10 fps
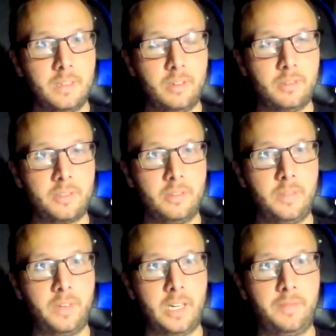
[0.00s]
Also,
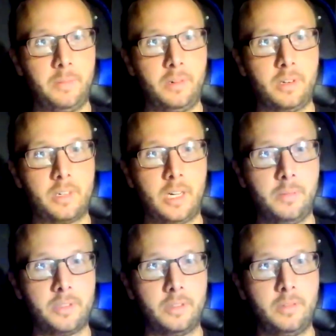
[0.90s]
if you have any more
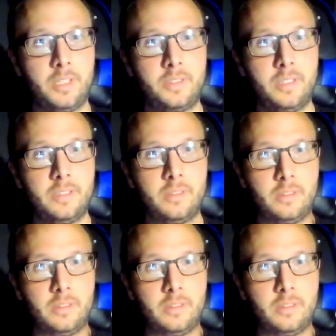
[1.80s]
comments and questions,